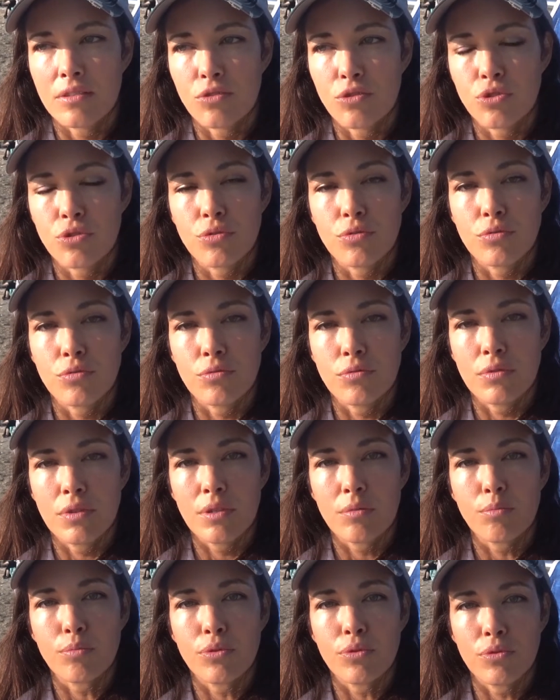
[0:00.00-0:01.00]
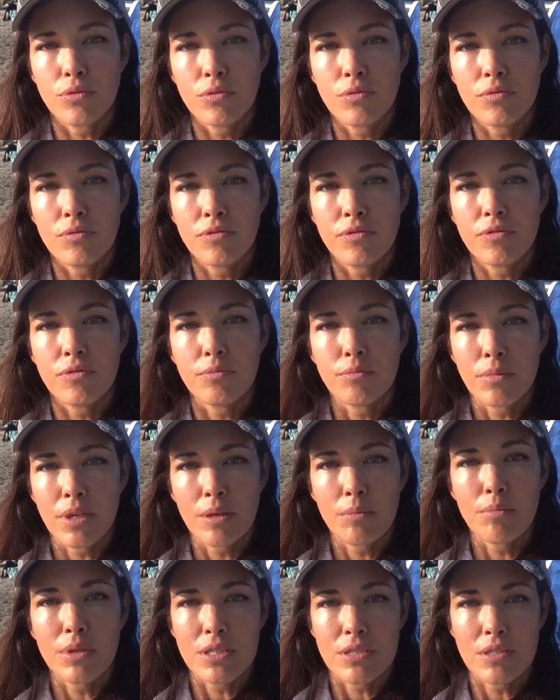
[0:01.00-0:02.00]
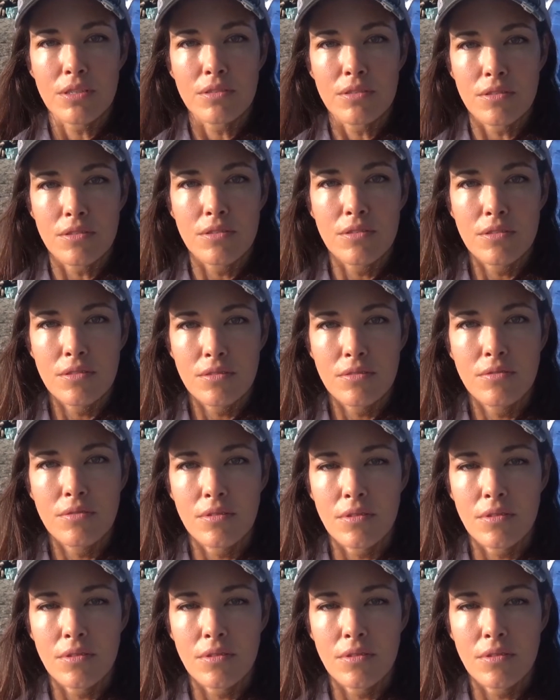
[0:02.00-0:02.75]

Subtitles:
to improve my business.